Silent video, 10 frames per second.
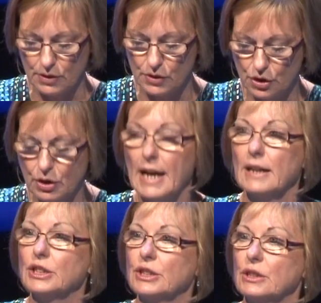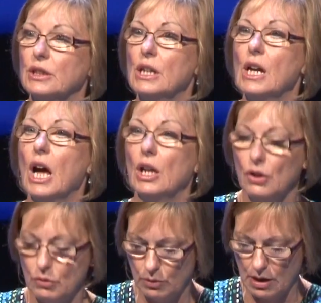who took action, and
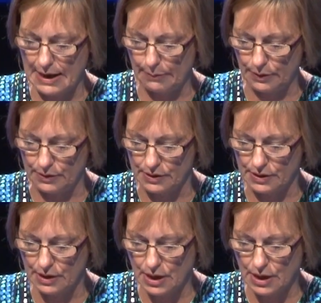look what happened.